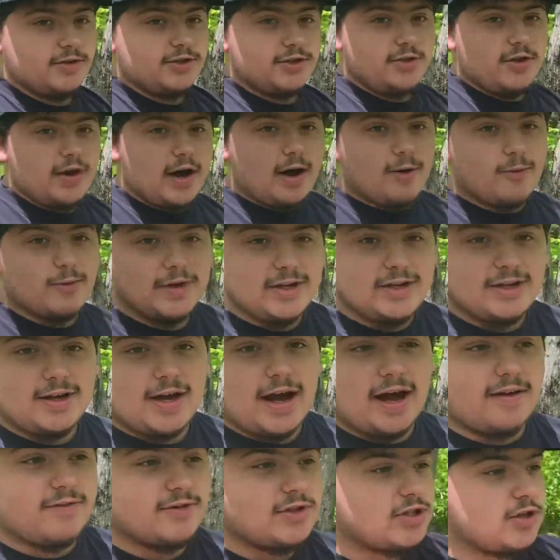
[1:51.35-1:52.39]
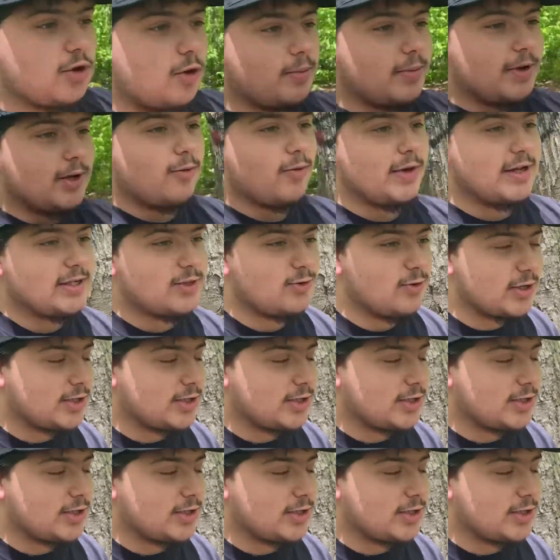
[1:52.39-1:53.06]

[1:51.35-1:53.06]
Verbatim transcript: You know how we have so many ways to